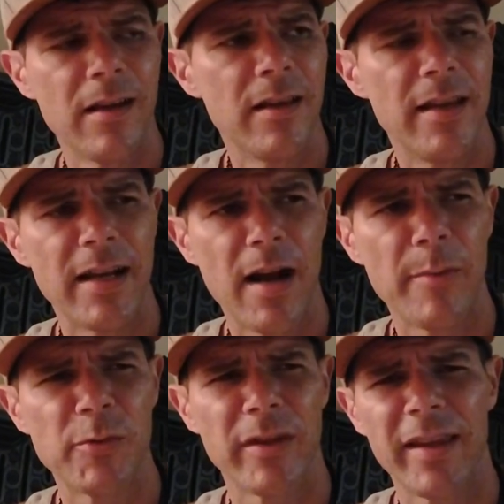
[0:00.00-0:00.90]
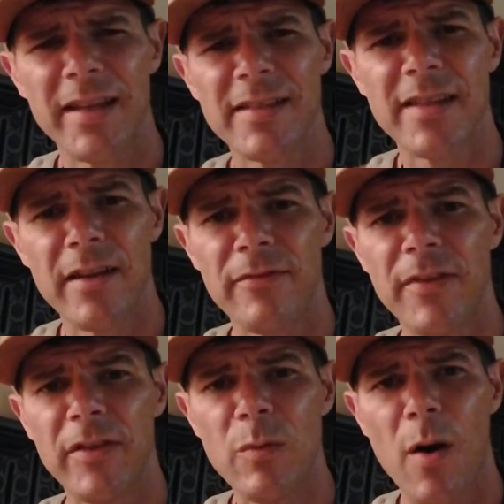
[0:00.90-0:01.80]
that it comes with, I think it's set at
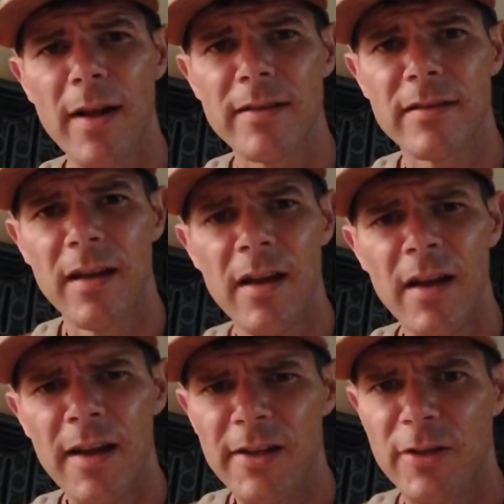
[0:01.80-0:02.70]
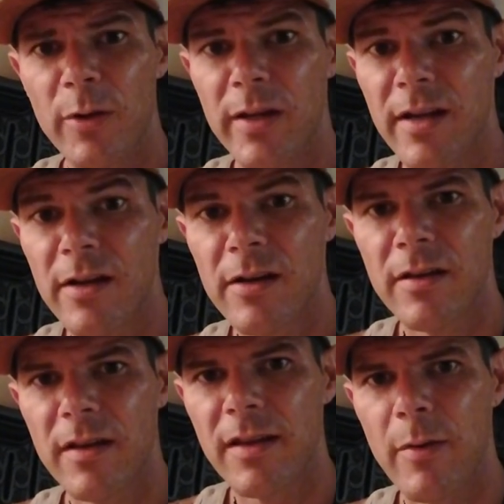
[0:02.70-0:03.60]
50 watts. So to hear
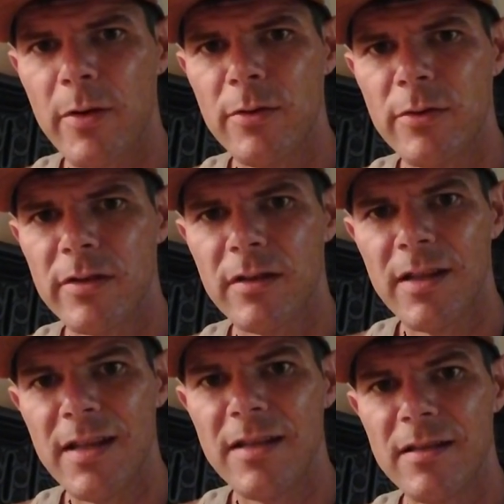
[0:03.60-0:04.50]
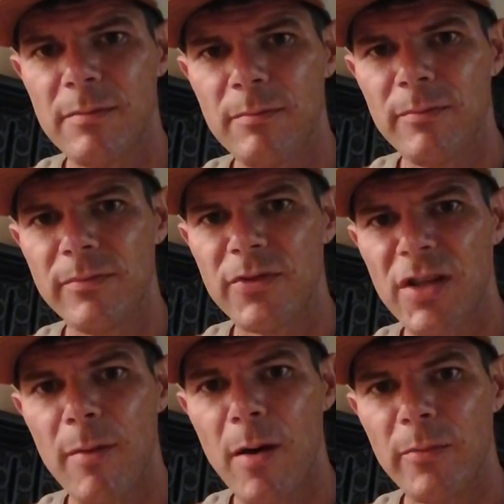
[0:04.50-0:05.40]
that they were using these
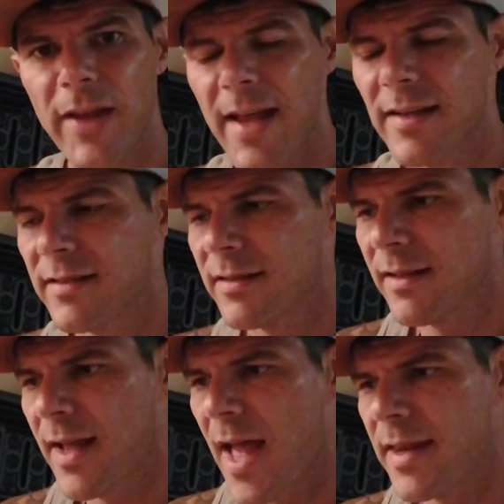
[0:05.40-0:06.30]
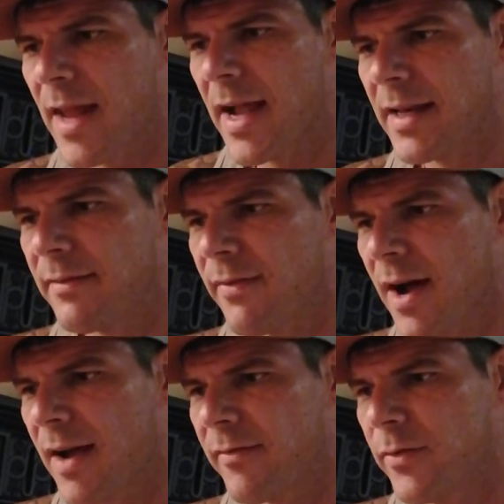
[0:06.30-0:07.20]
sub-ohm tanks at
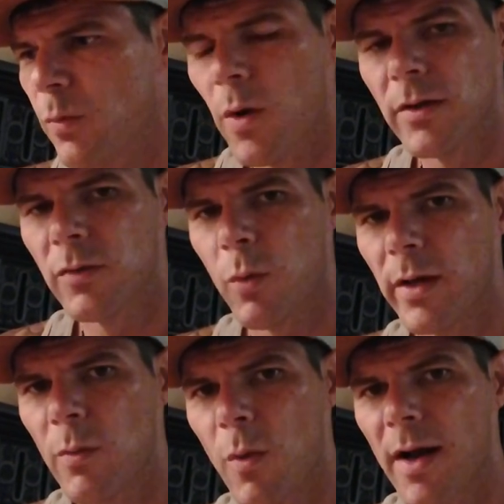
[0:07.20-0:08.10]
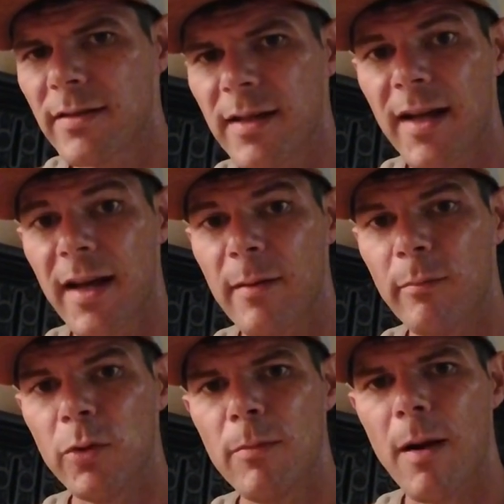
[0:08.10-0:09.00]
95 to 120 watts, that kind of
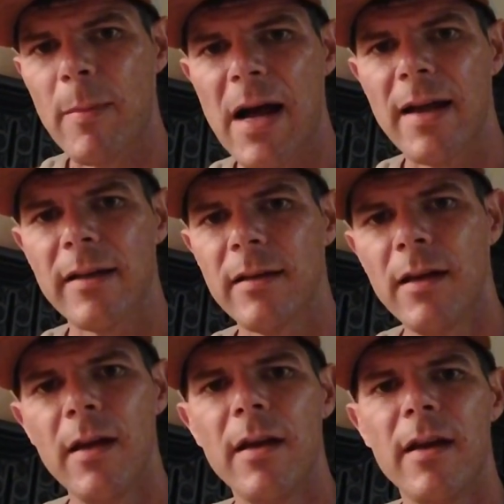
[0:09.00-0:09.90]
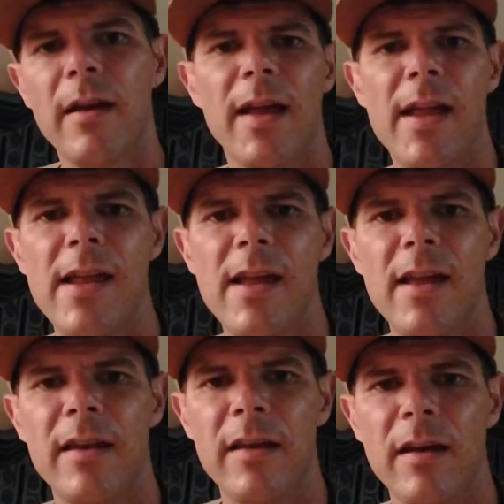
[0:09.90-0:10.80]
blew my mind.
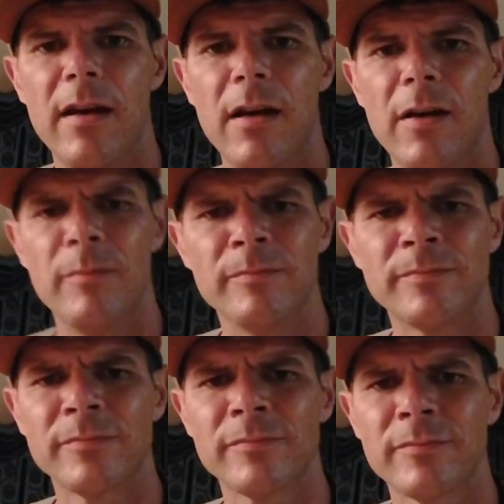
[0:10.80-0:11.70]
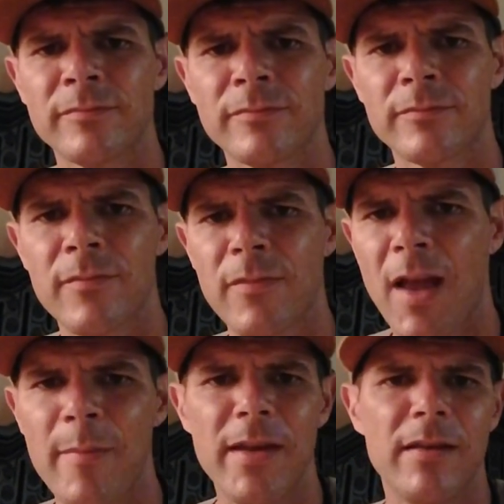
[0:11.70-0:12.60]
And
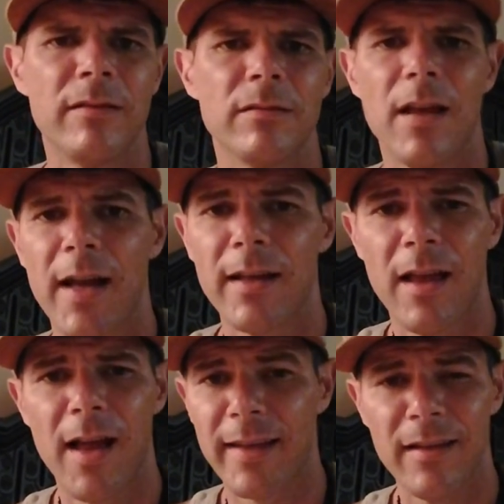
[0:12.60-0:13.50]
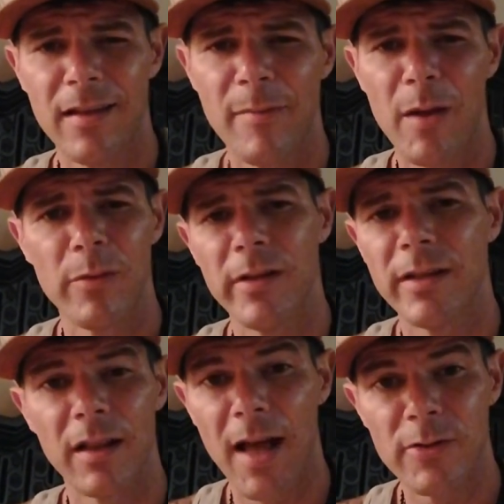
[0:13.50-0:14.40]
I mean, I'm not really a
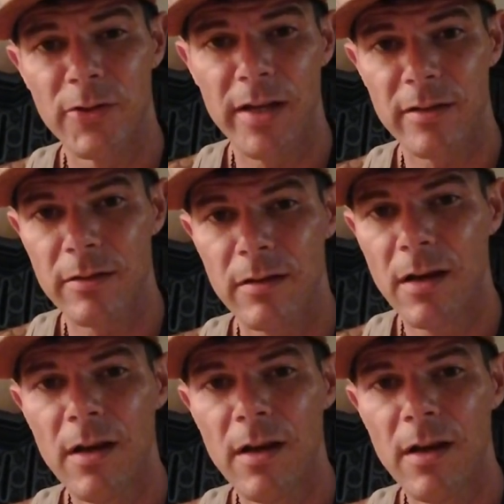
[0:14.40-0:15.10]
cloud chaser.